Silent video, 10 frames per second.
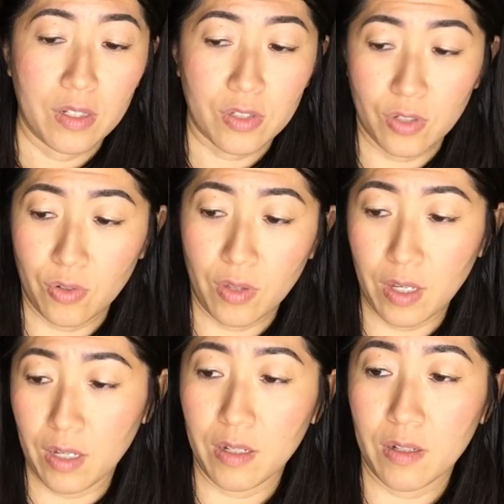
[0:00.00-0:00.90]
So
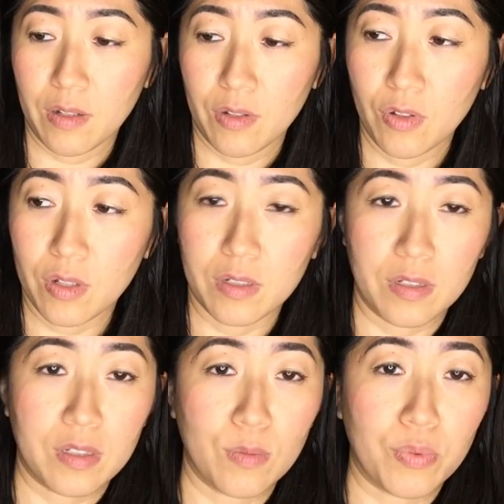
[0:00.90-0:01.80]
then you can
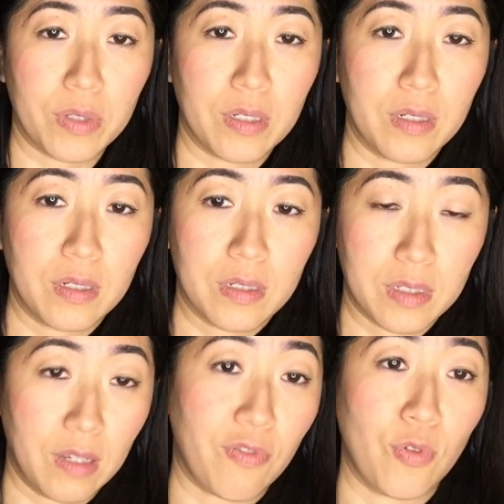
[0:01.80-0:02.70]
just simply
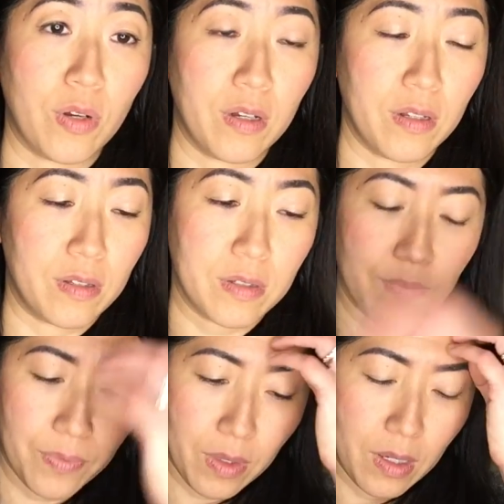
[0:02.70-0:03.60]
see it for what it is.
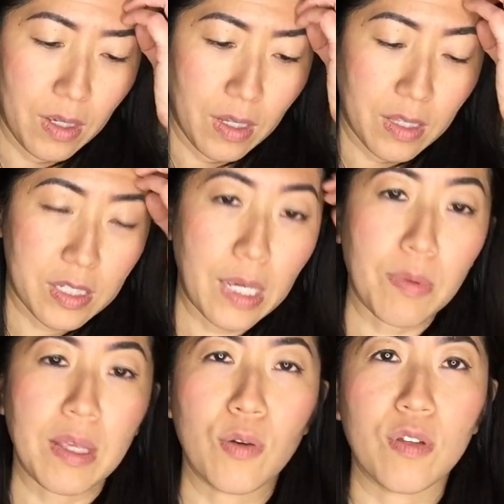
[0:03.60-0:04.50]
The
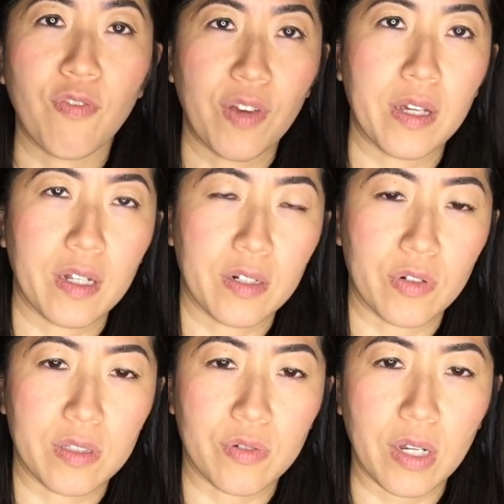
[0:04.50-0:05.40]
same thing with fake
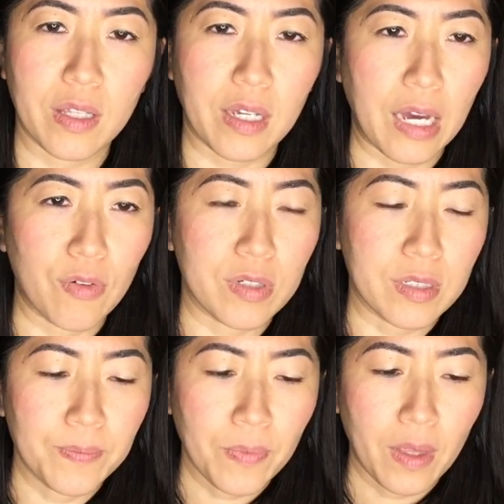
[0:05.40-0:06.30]
ignorance, right? Like I
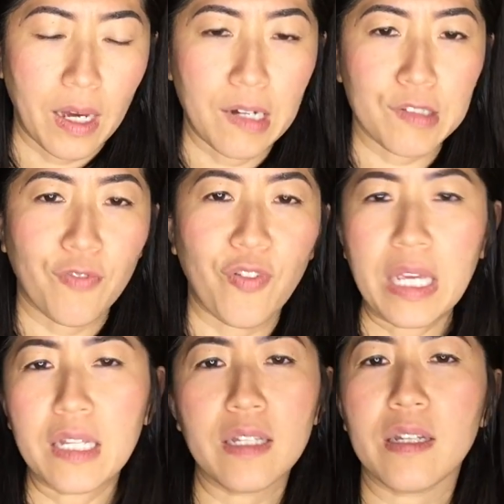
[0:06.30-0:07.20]
was
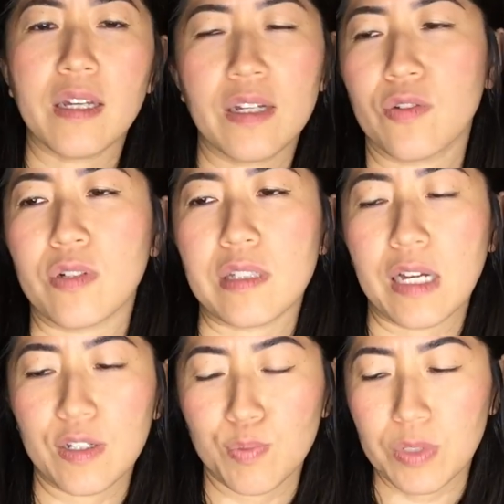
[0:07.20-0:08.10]
feigning ignorance.
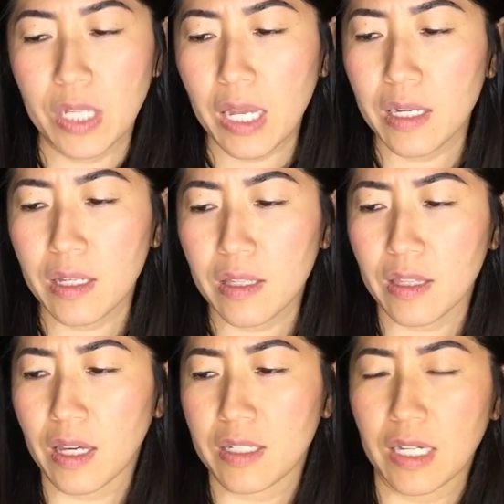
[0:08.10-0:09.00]
I was pretending
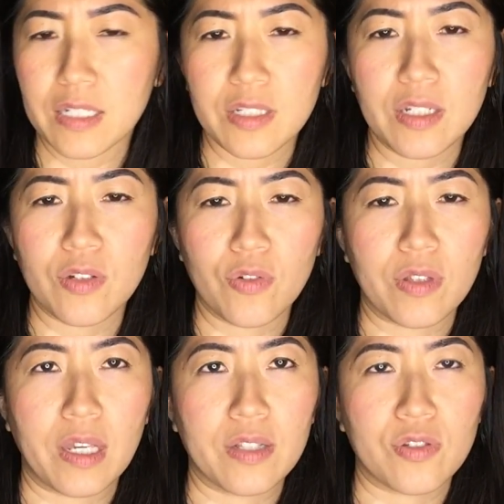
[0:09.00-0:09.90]
that I didn't know
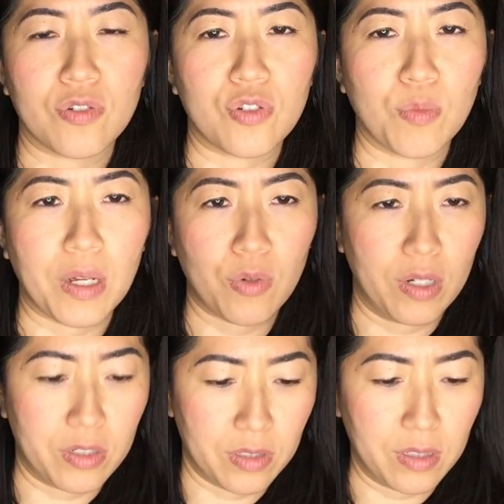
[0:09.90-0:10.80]
the answer to my
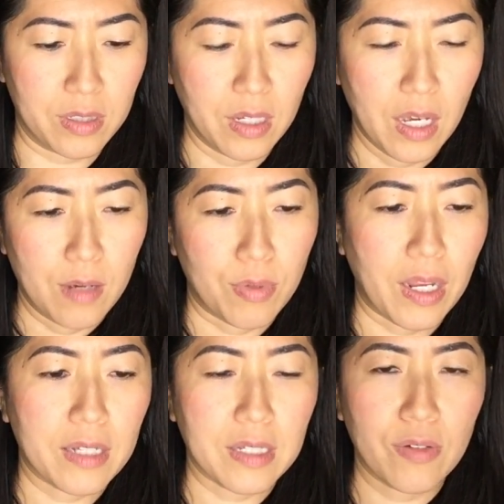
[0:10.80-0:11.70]
questions. But
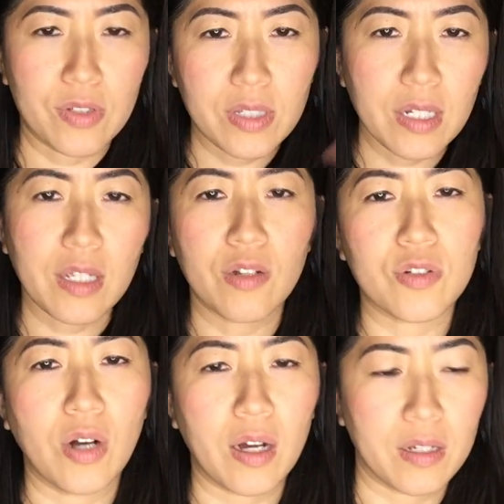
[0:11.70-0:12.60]
as I was sitting here
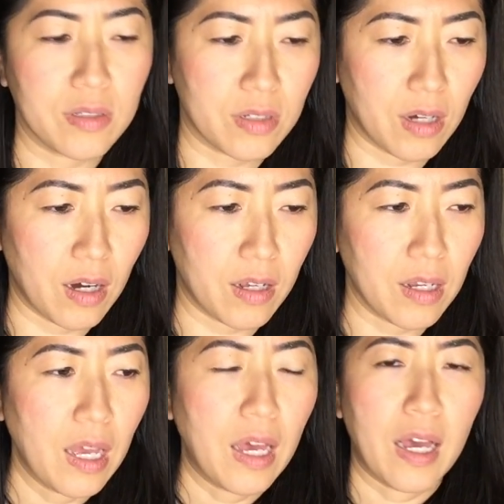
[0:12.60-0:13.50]
talking to God,
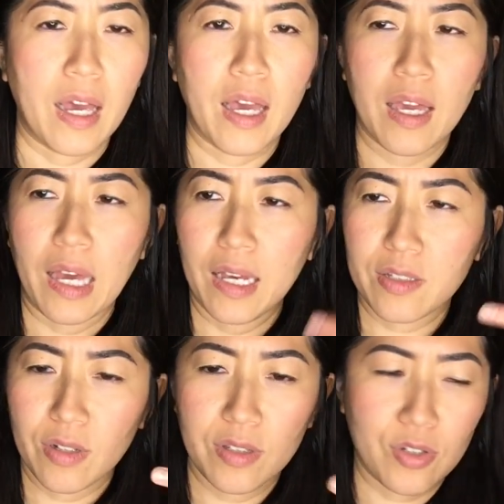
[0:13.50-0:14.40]
I
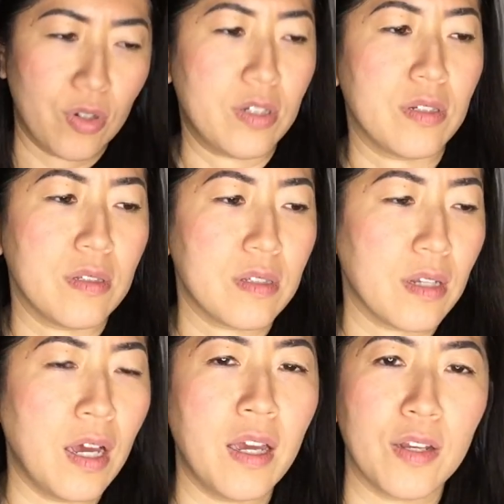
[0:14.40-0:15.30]
asked all these questions
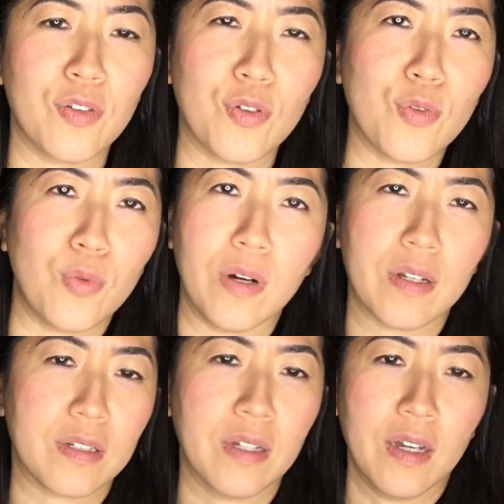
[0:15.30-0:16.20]
and I knew
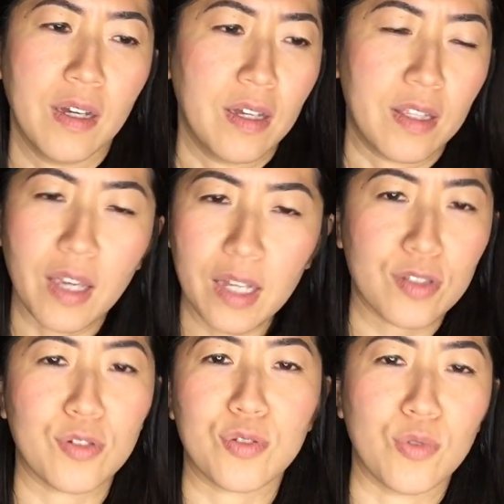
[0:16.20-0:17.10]
what the
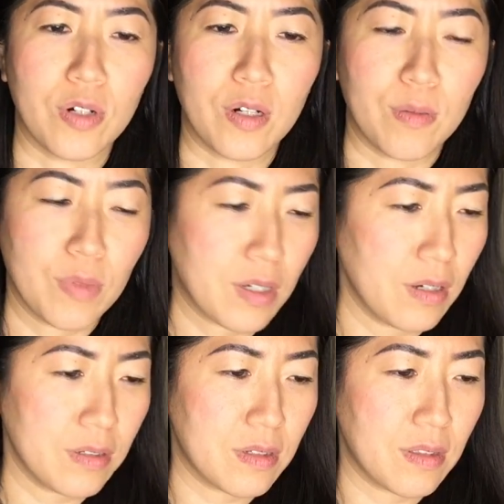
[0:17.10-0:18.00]
answers were
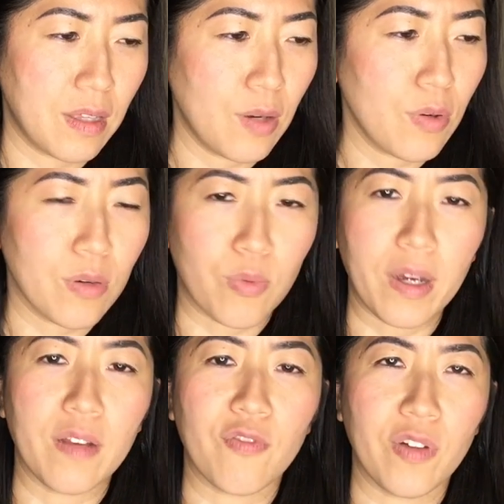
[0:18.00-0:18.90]
because they were
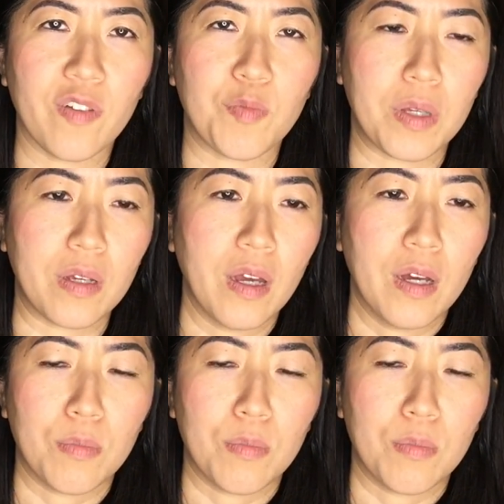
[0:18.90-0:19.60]
right in front of me.